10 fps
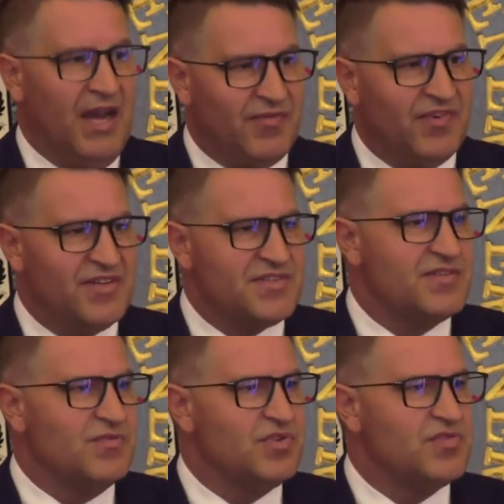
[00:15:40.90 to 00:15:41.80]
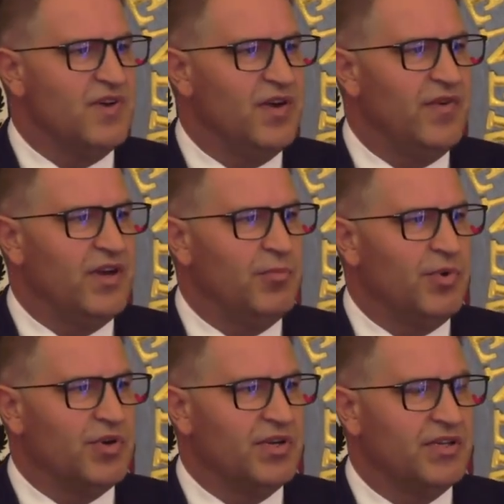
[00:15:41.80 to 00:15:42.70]
healthness, which is very, very
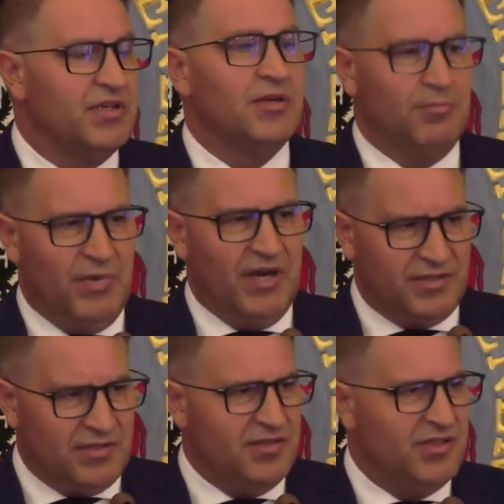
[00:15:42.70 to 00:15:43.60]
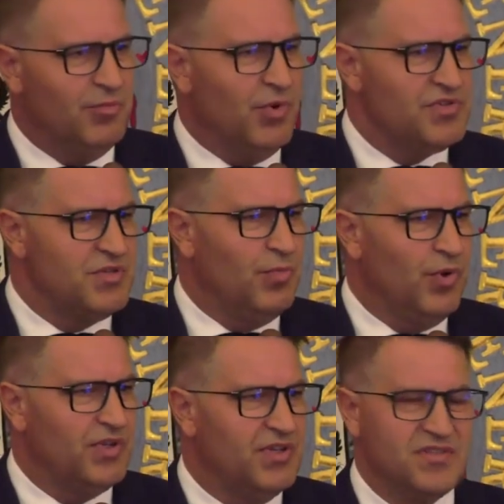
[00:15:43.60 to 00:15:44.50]
important, but the most
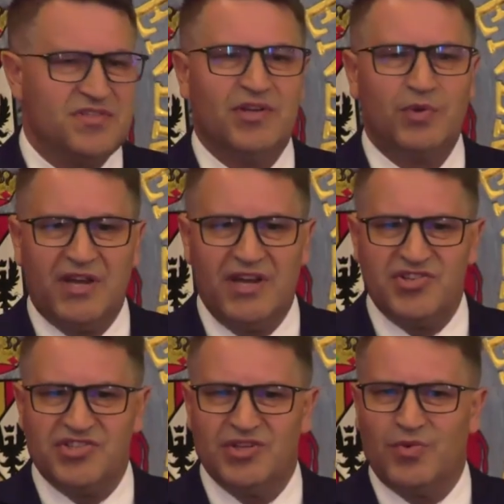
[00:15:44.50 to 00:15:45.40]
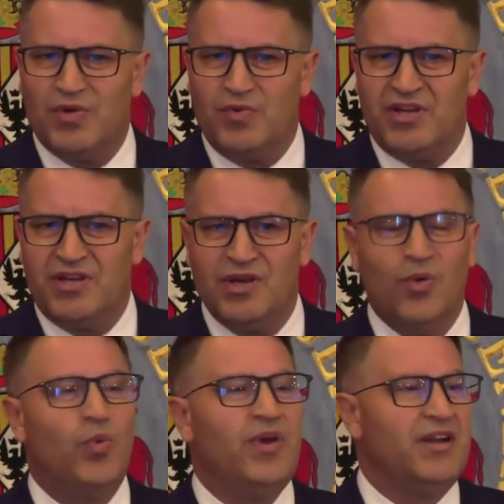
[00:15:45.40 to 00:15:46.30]
important is education. When we
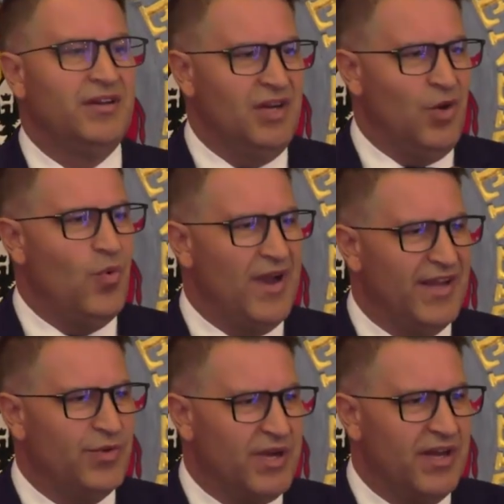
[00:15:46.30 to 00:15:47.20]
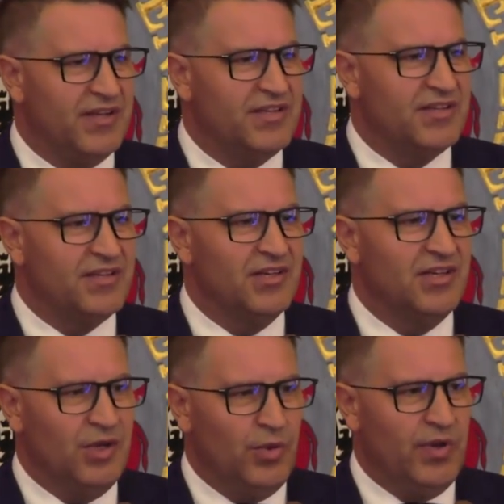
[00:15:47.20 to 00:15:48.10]
will well educated,
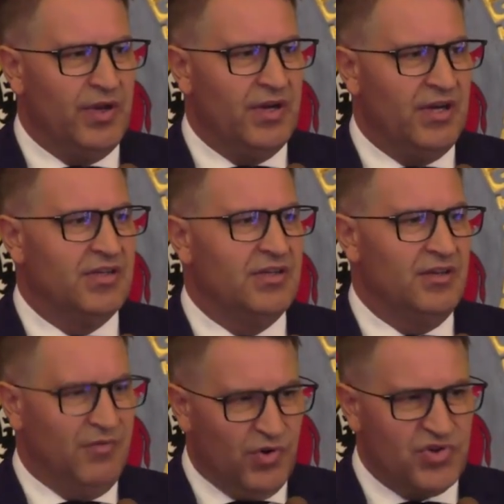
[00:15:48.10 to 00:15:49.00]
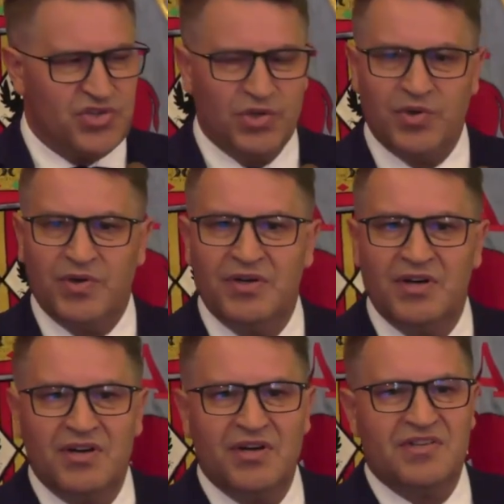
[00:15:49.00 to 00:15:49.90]
we're for sure
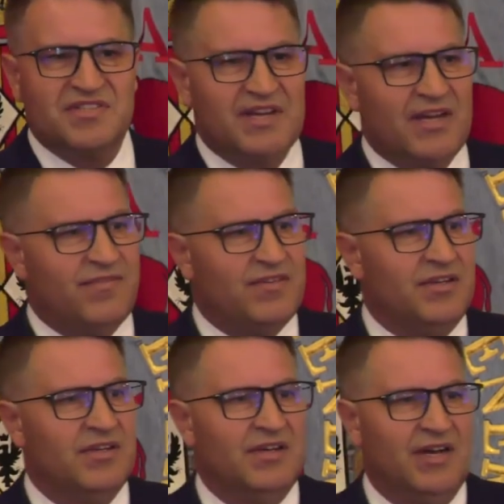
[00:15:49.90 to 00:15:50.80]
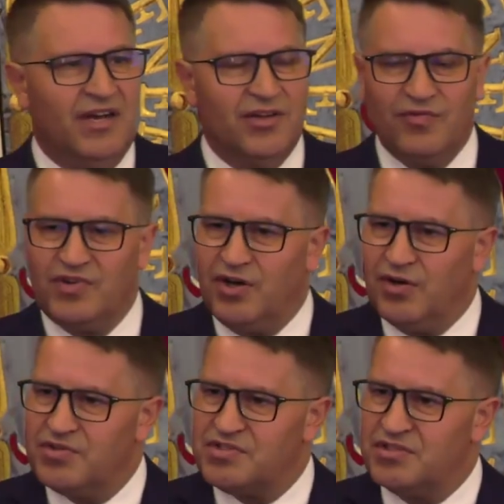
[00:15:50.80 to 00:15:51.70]
safe, and of
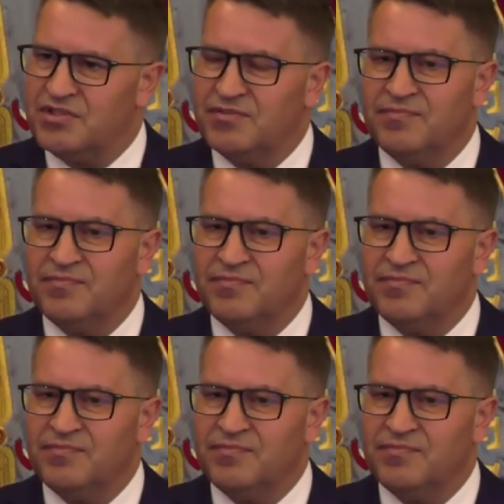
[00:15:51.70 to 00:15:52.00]
course,